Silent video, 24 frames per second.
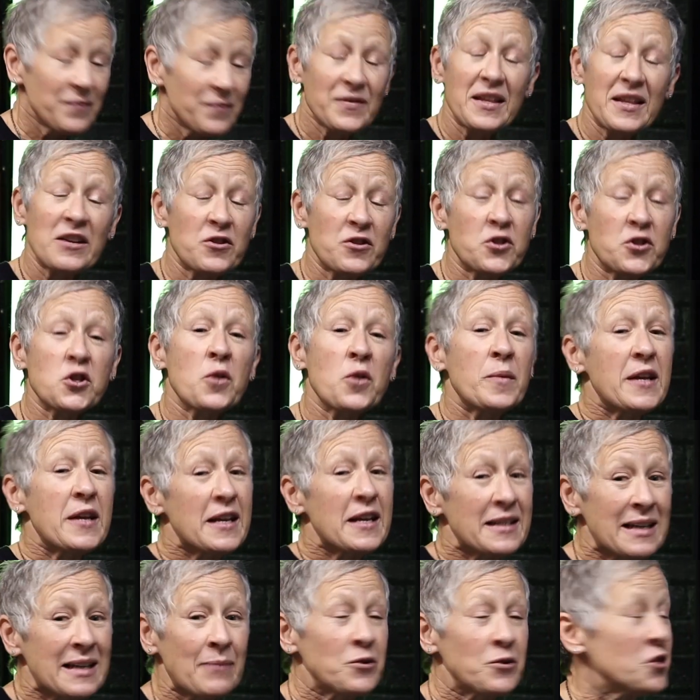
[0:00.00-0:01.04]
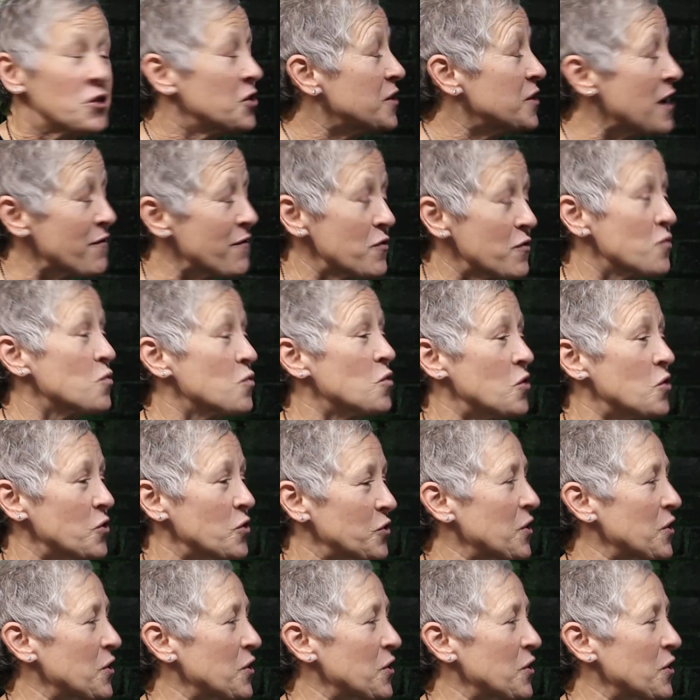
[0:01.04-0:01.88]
There's so many exceptions to every rule.